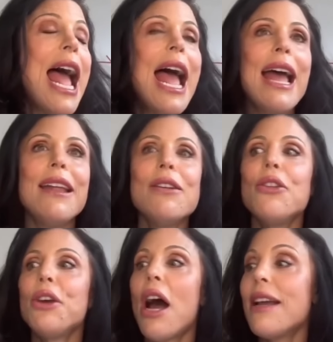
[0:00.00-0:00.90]

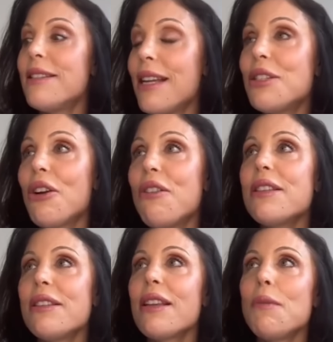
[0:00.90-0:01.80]
And I said to her,
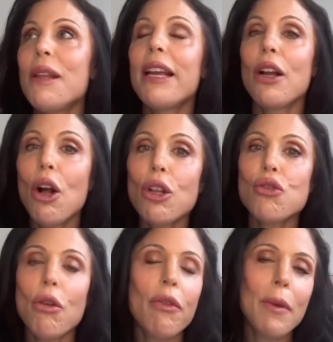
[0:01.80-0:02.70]
this is going to be like a
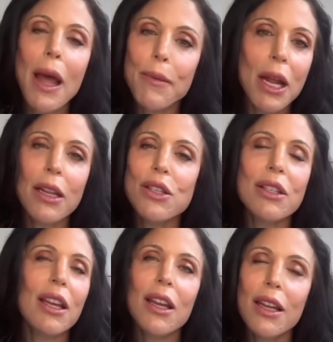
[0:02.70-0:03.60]
cultural phenomenon.
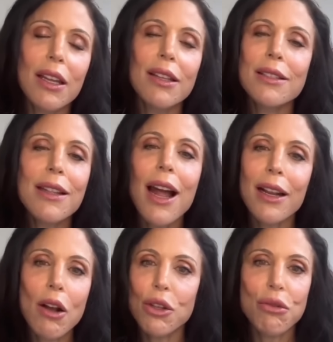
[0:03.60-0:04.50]
She's like, this is not
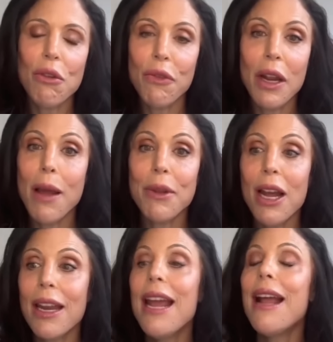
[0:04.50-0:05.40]
a cultural phenomenon.